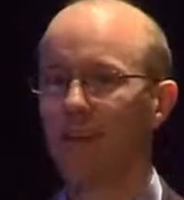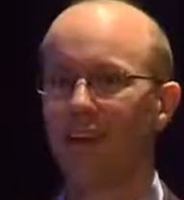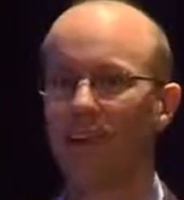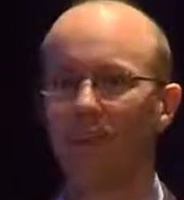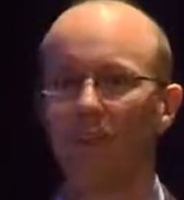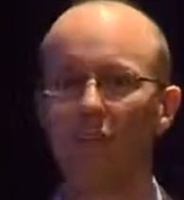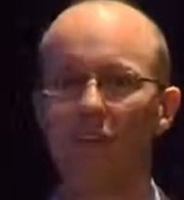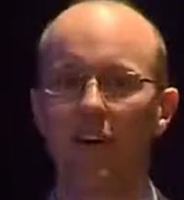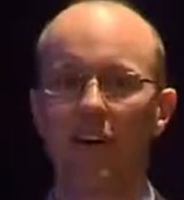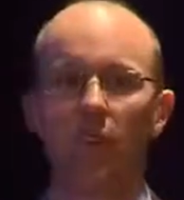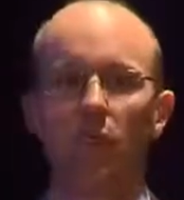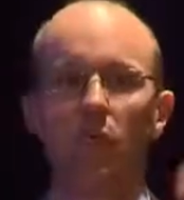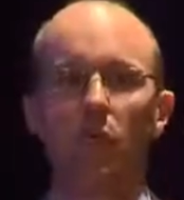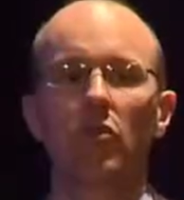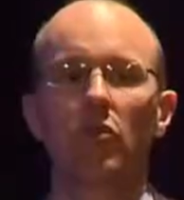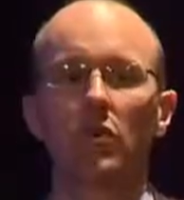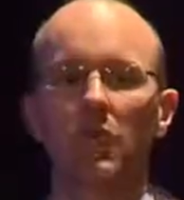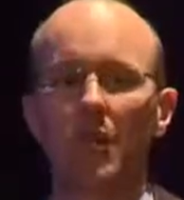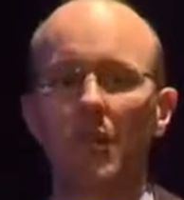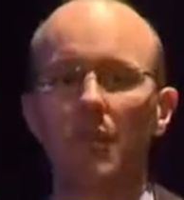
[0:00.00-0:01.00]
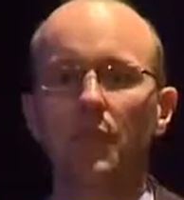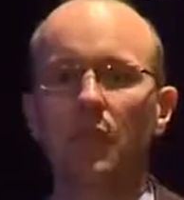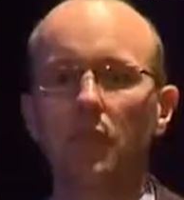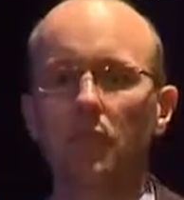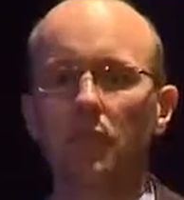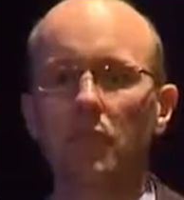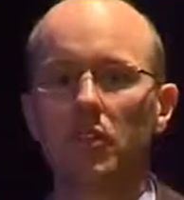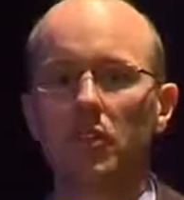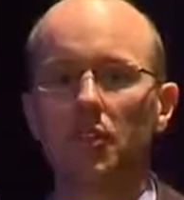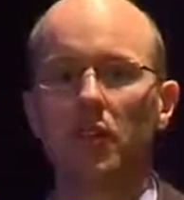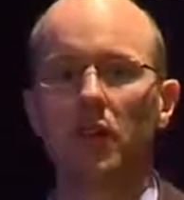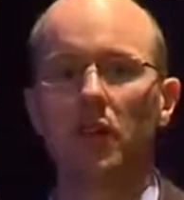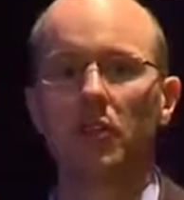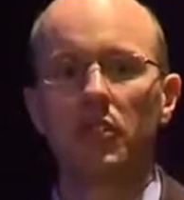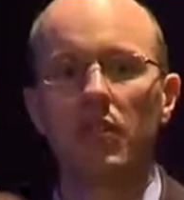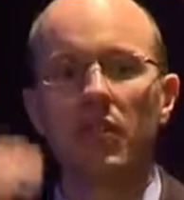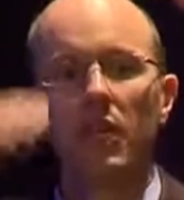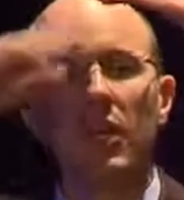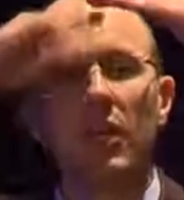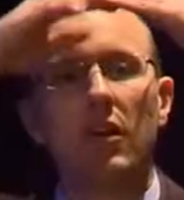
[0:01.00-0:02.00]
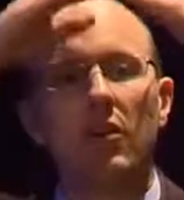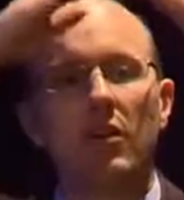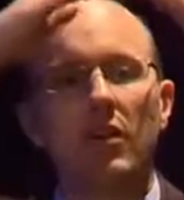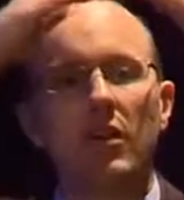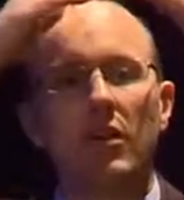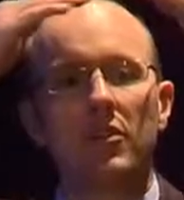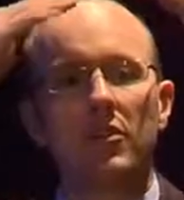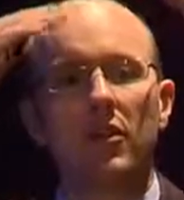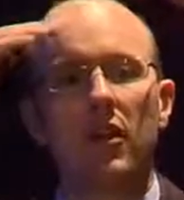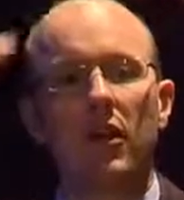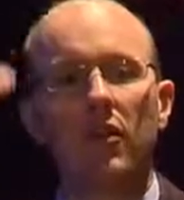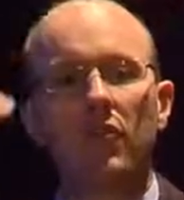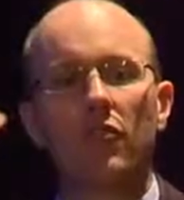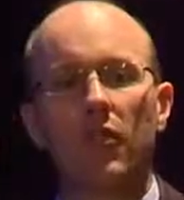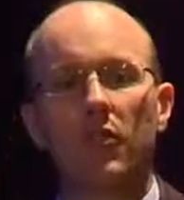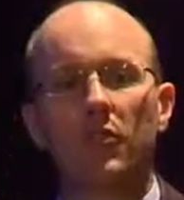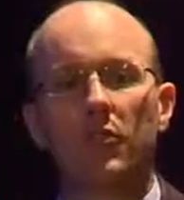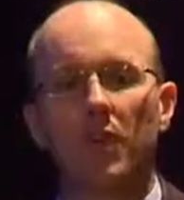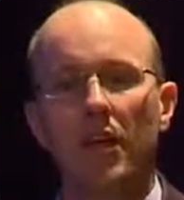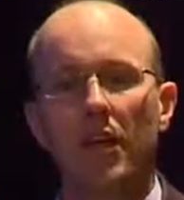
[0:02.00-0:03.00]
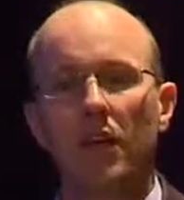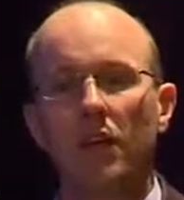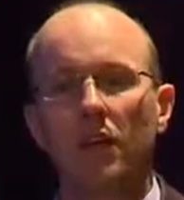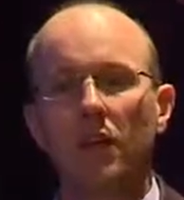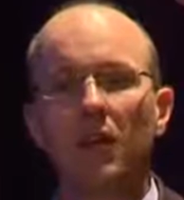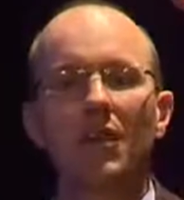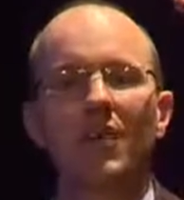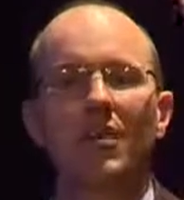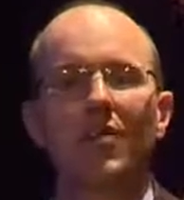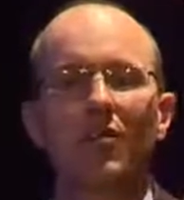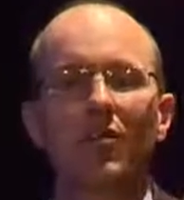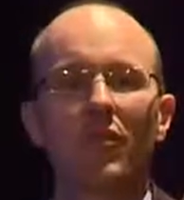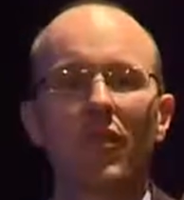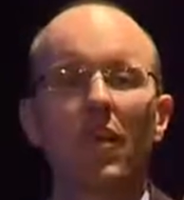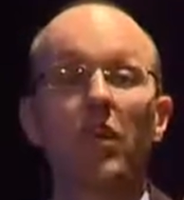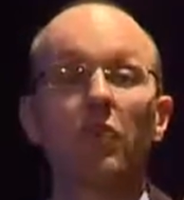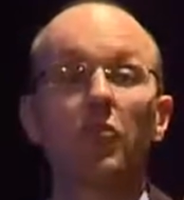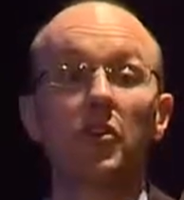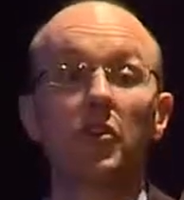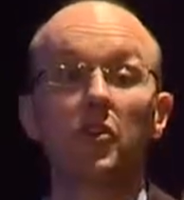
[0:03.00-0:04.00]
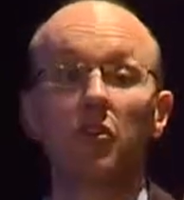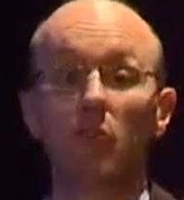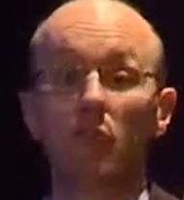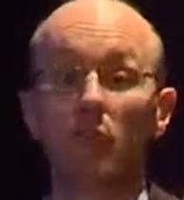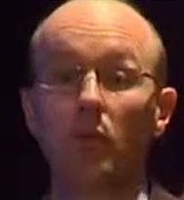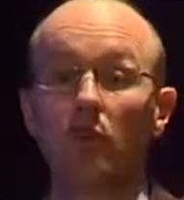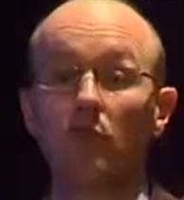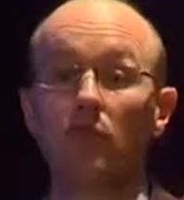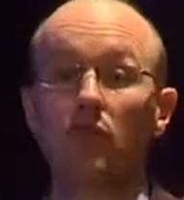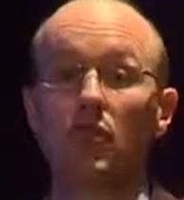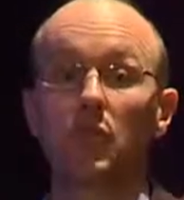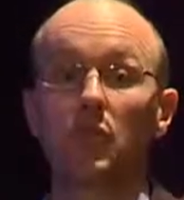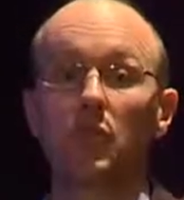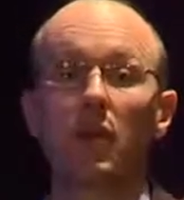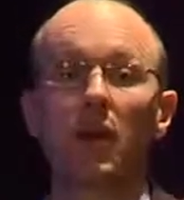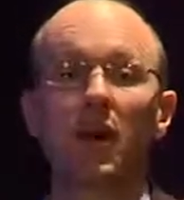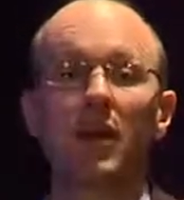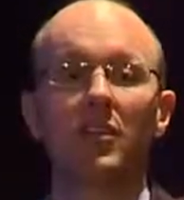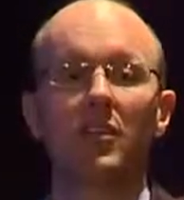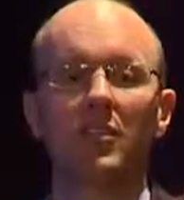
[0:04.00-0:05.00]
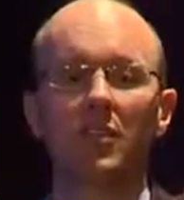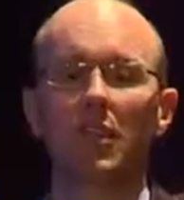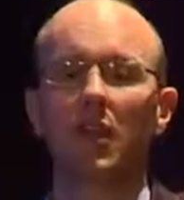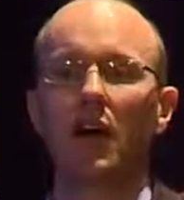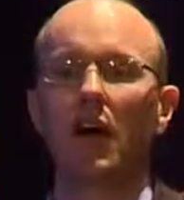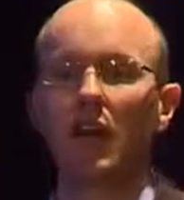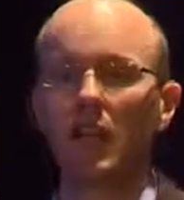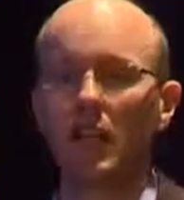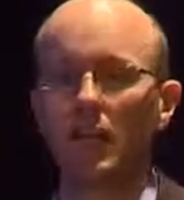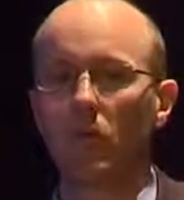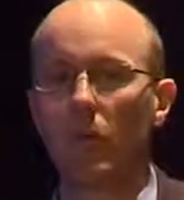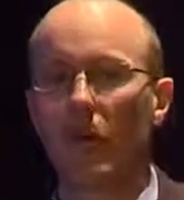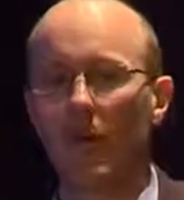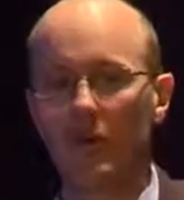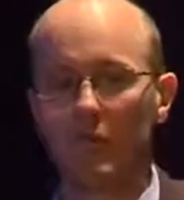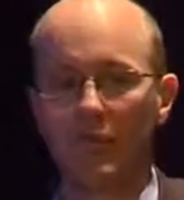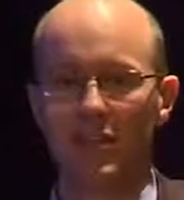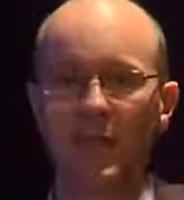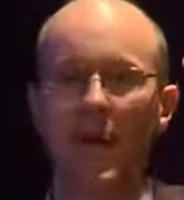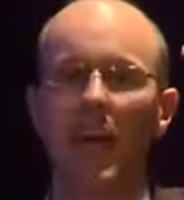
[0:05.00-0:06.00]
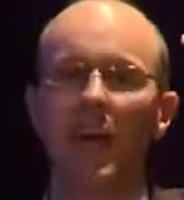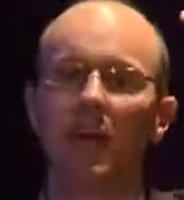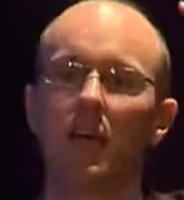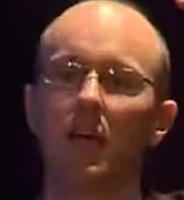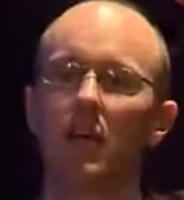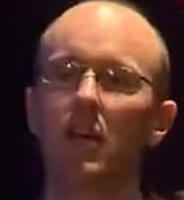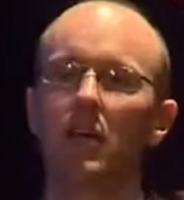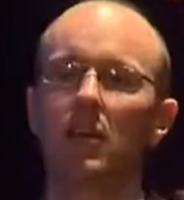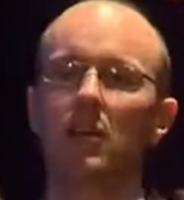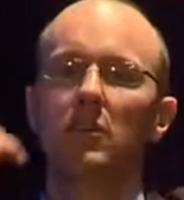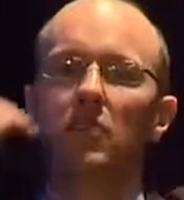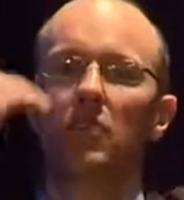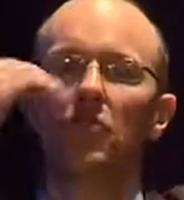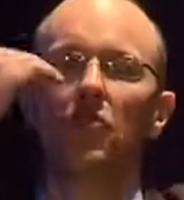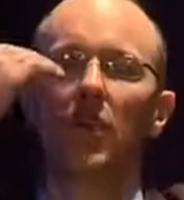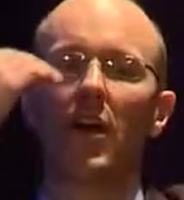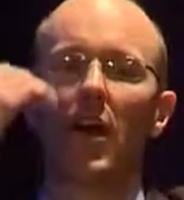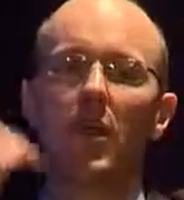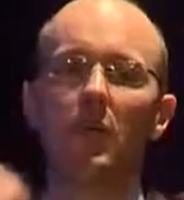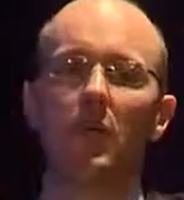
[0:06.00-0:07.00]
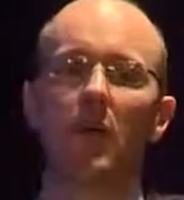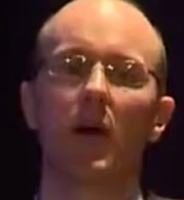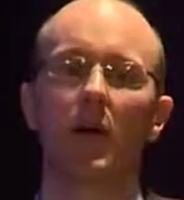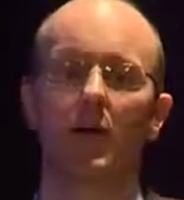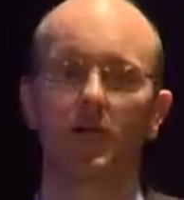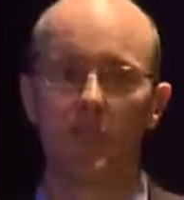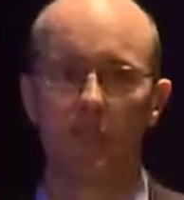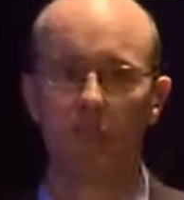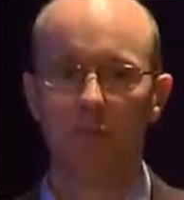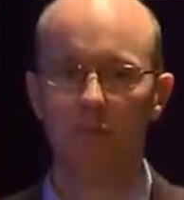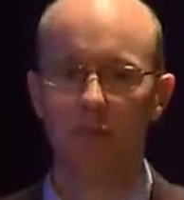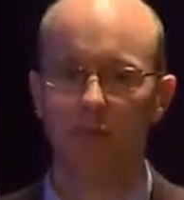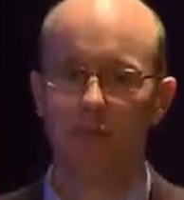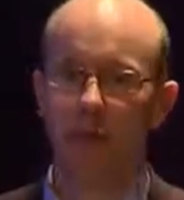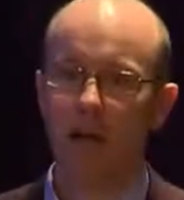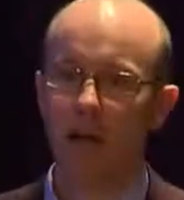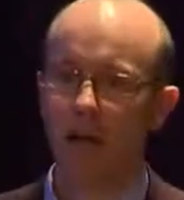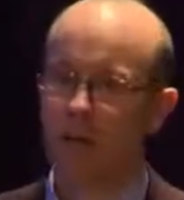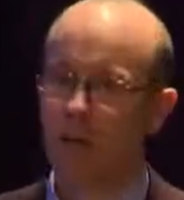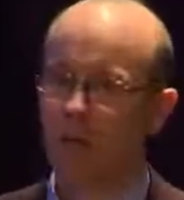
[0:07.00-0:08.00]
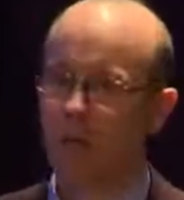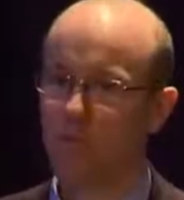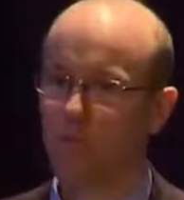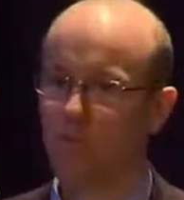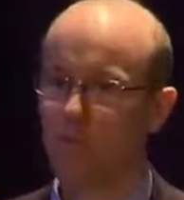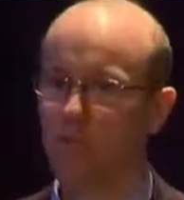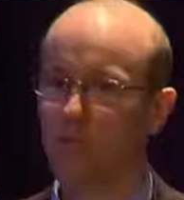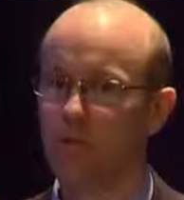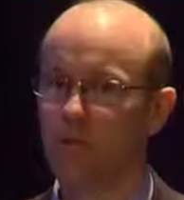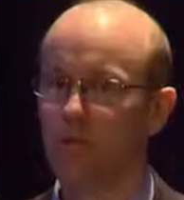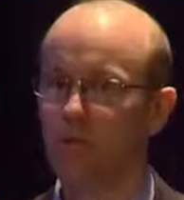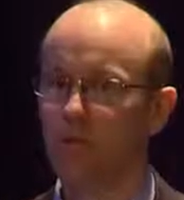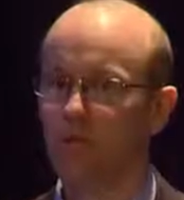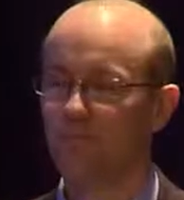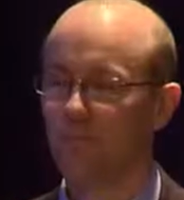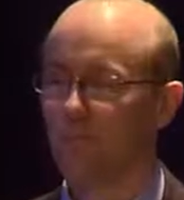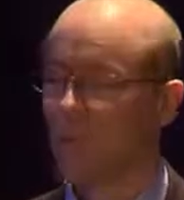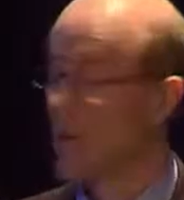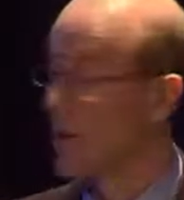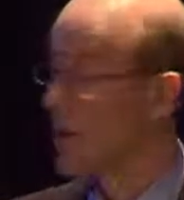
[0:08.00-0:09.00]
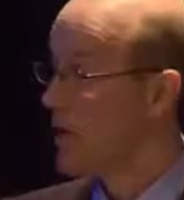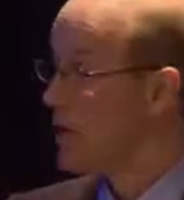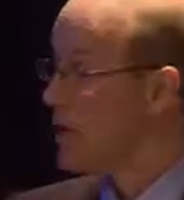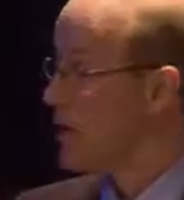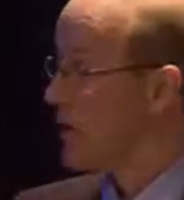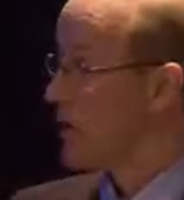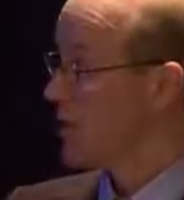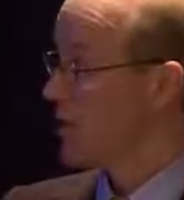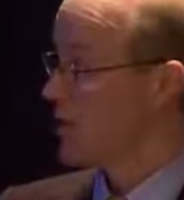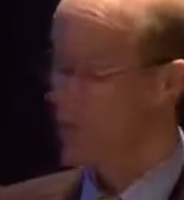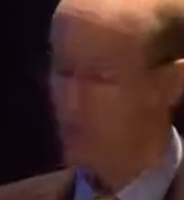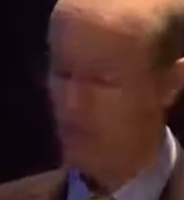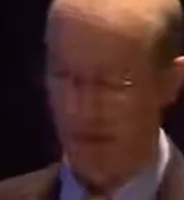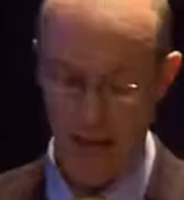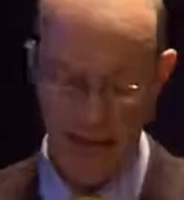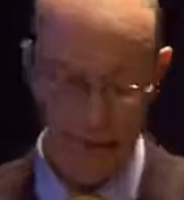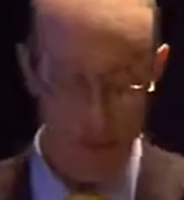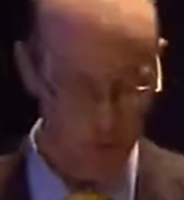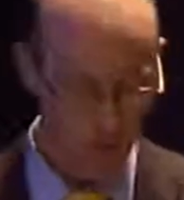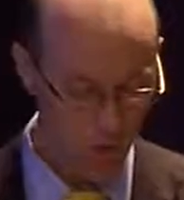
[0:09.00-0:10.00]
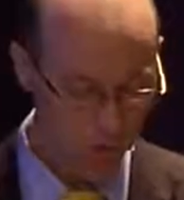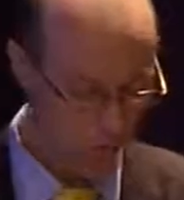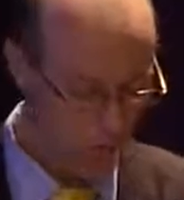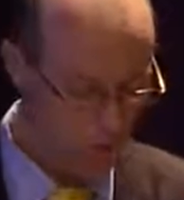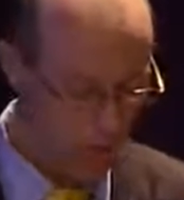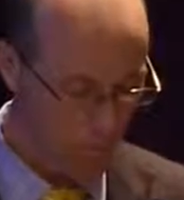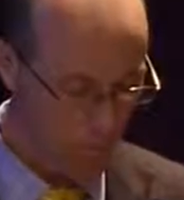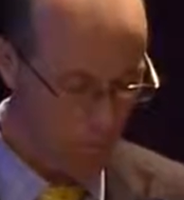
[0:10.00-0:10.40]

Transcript: If I've bought at a purchase price here and it's now dropped down, well, that original purchase price is likely to act as an anchor to drag my estimate of value up towards it. But there's anchors all over the